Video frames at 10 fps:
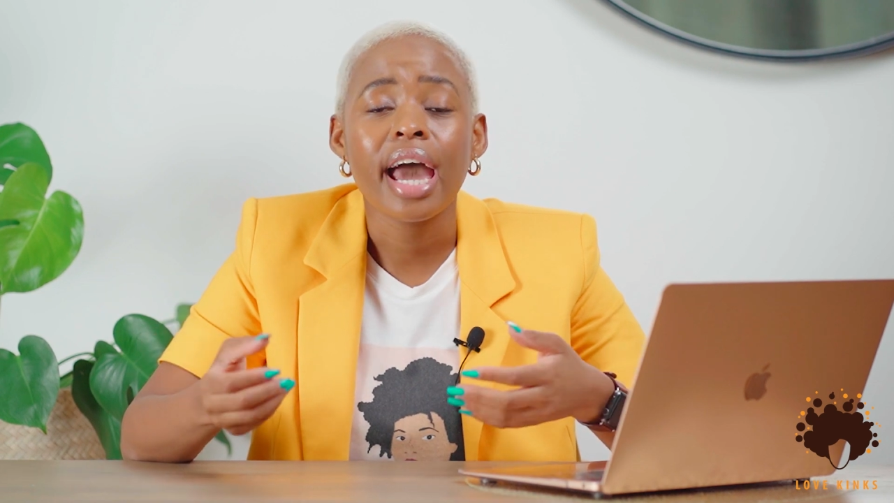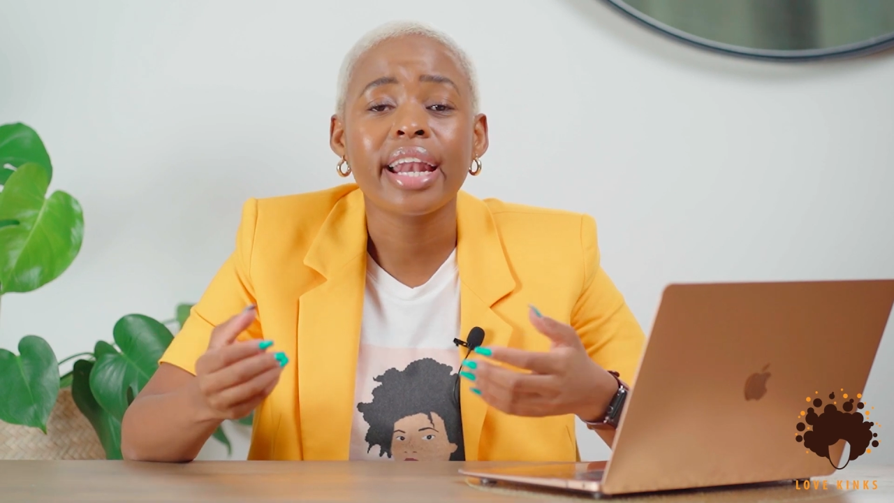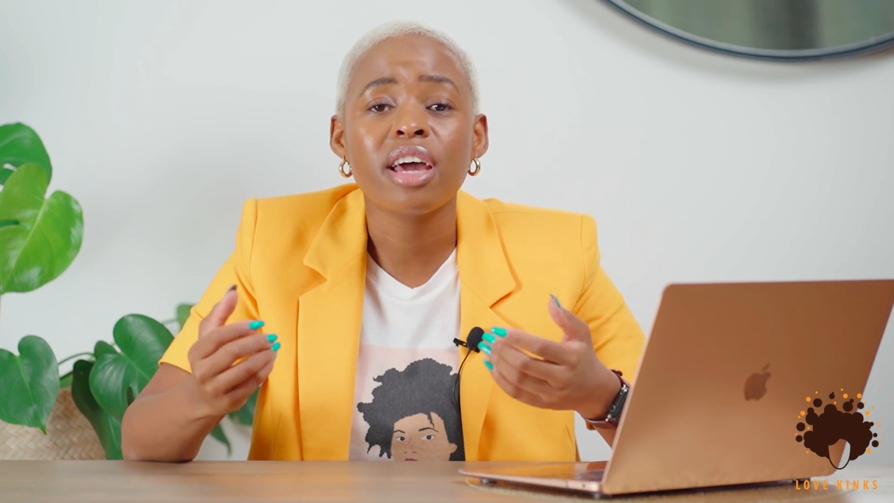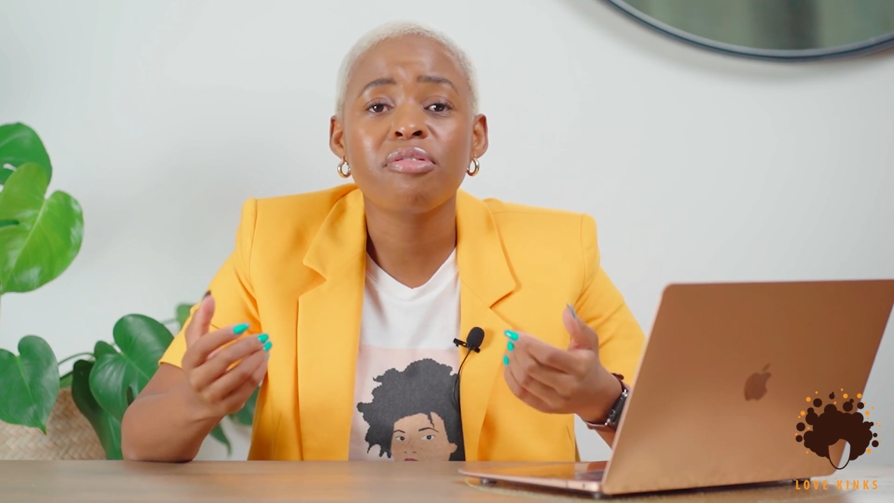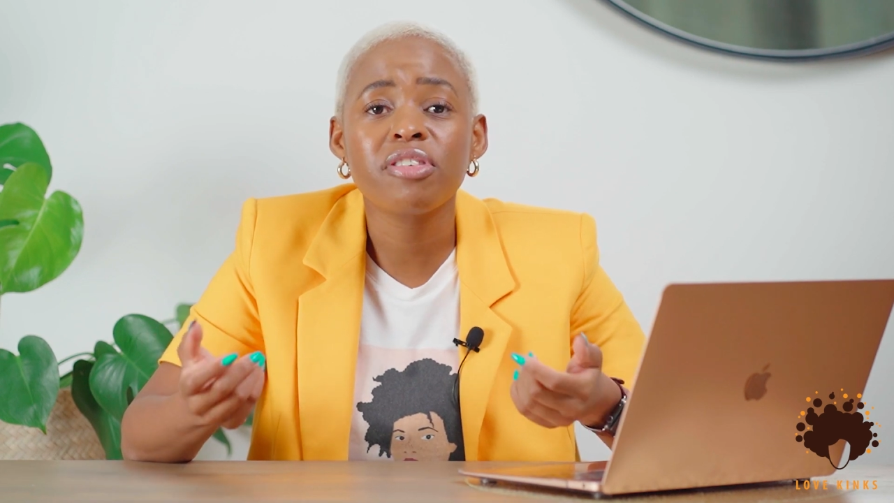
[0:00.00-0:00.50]

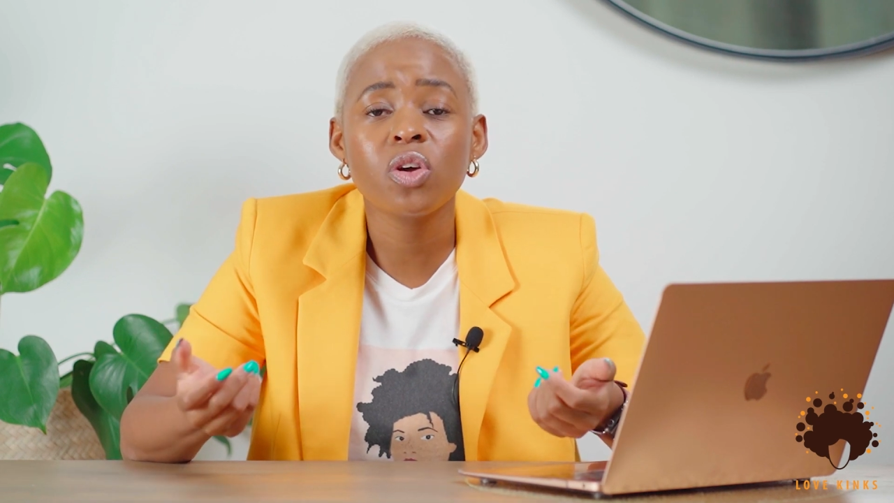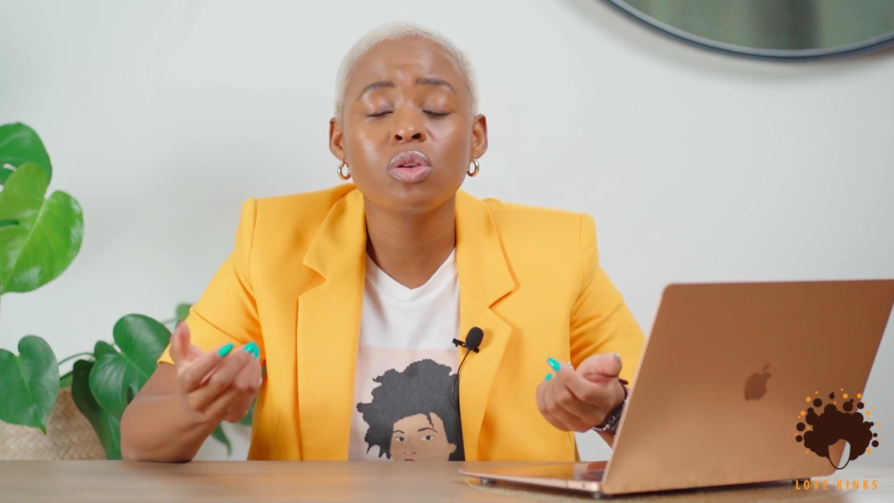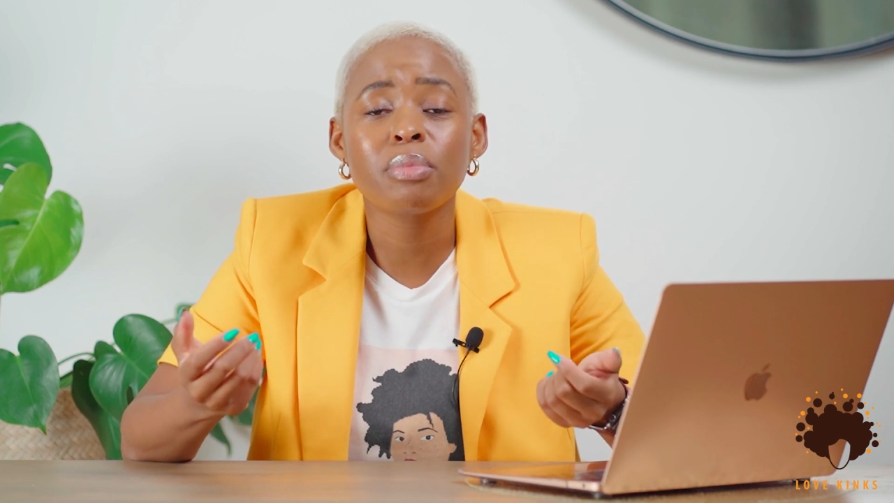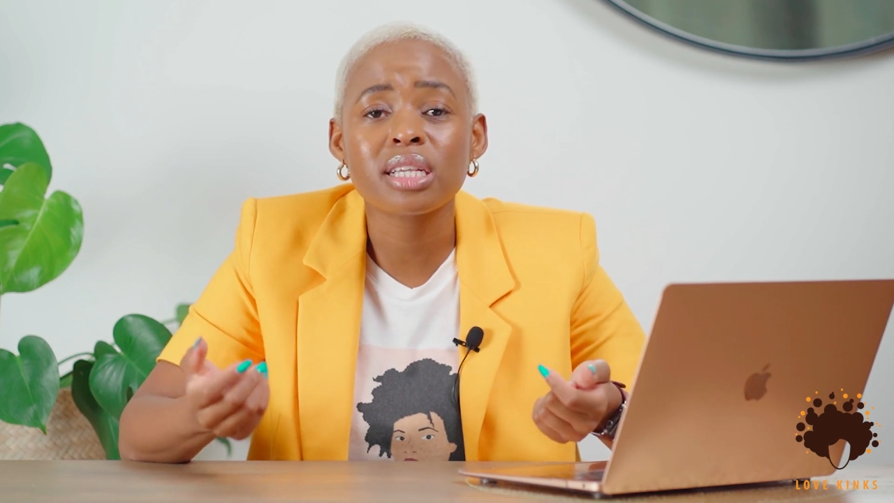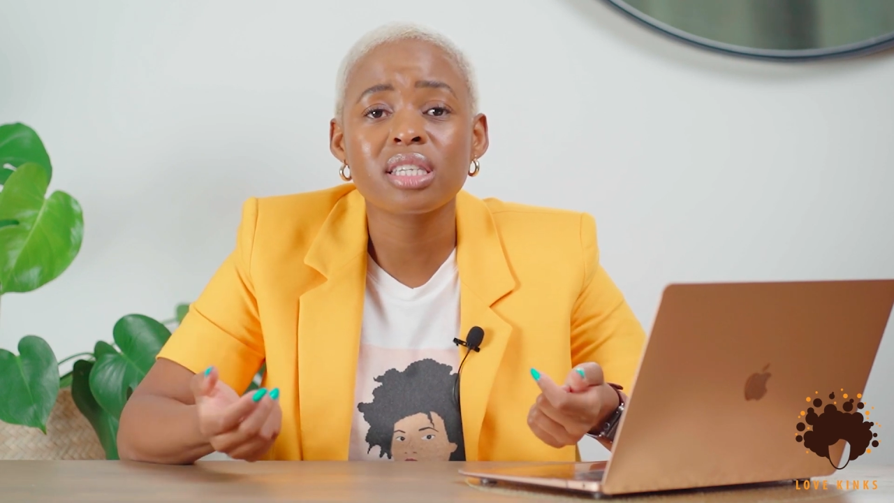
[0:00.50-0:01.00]
and I
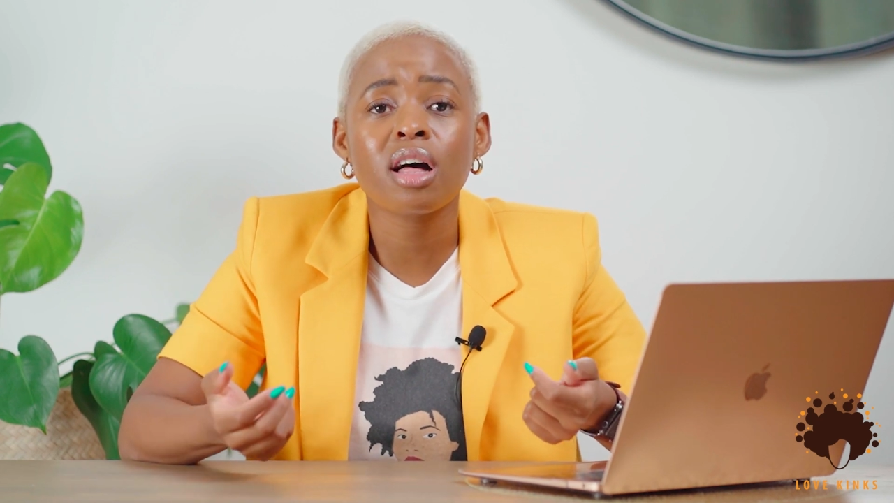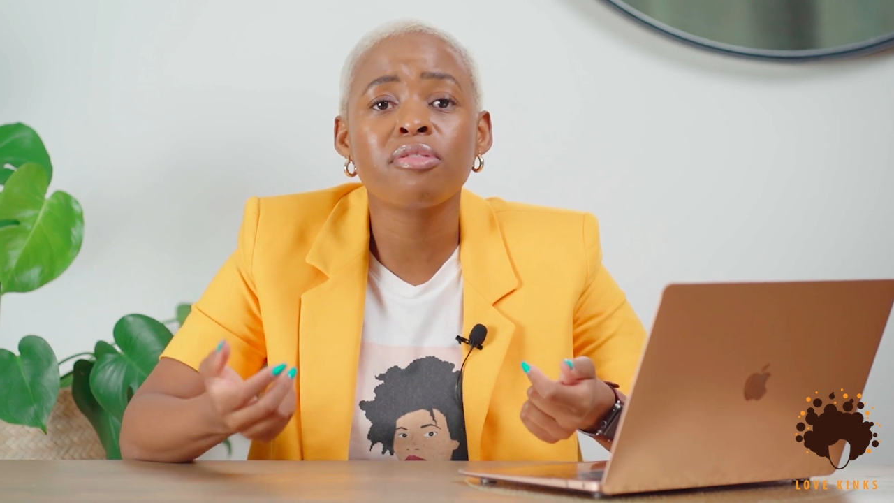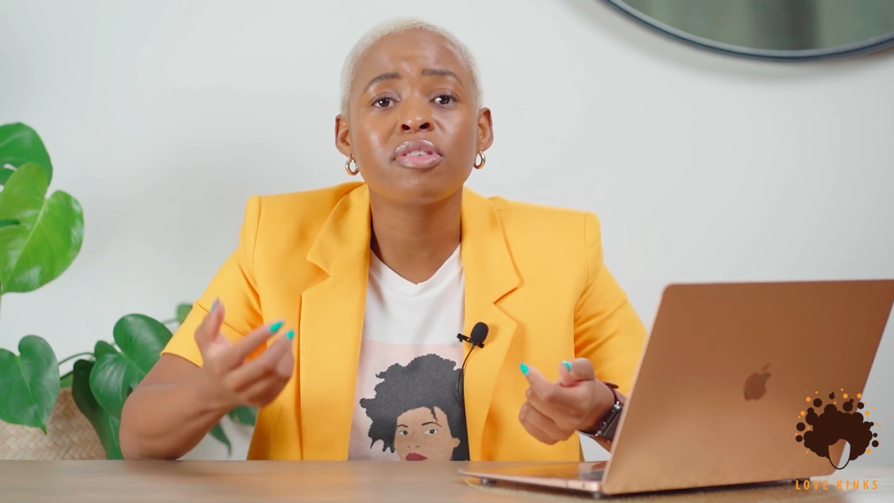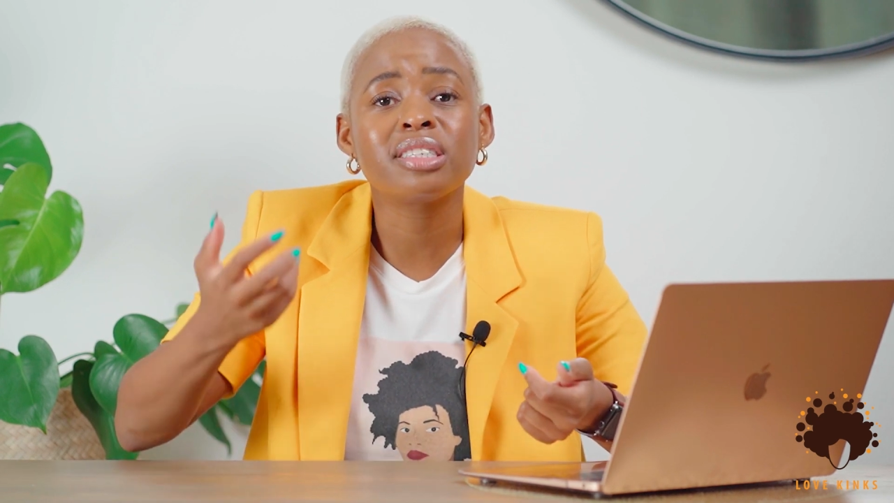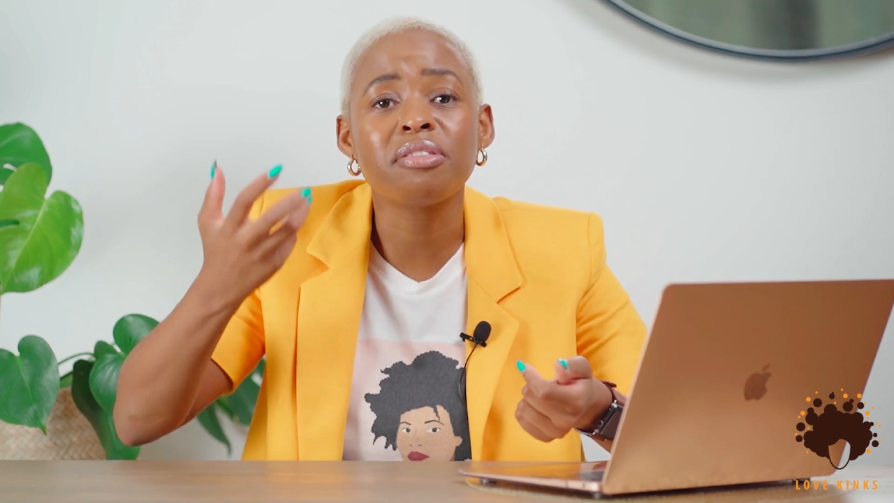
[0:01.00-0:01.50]
videoed
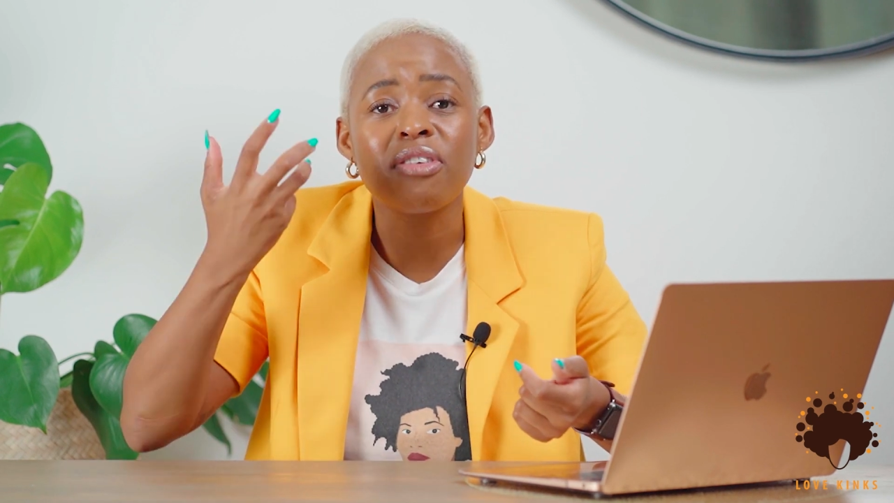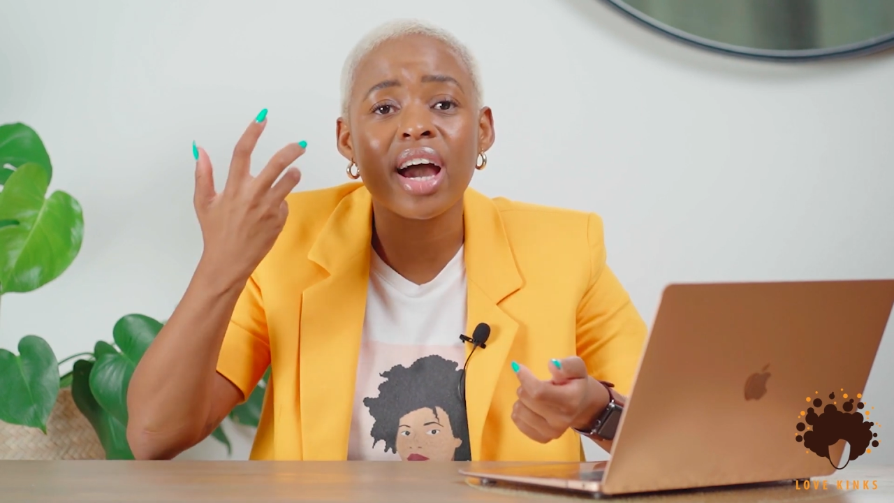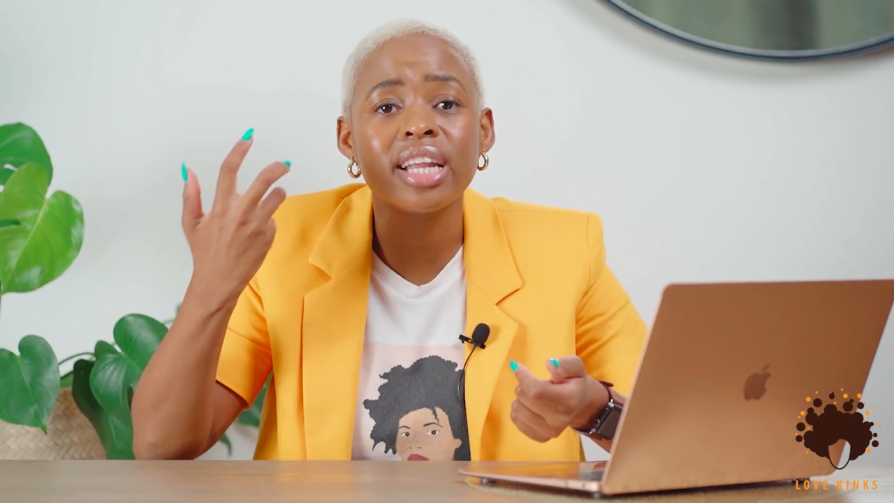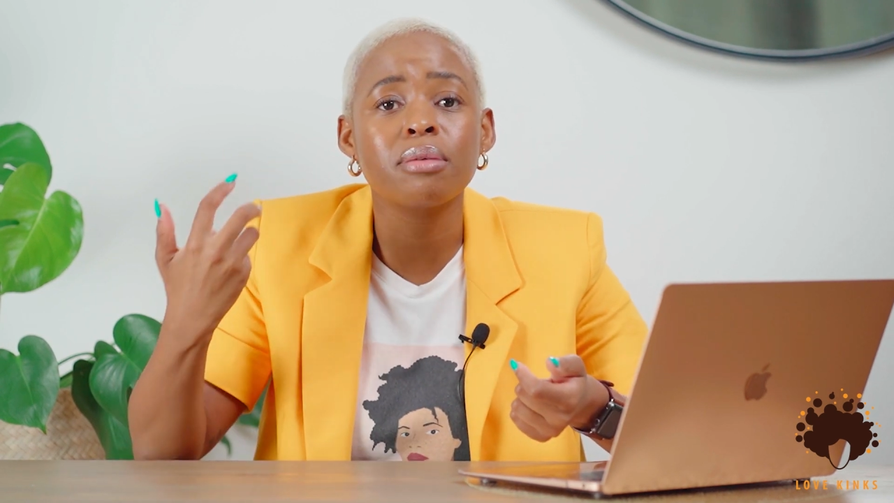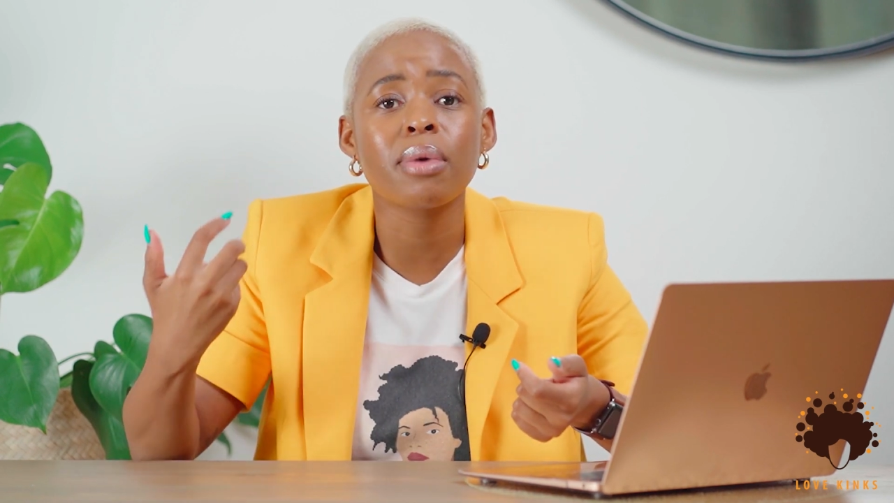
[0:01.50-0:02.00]
myself defining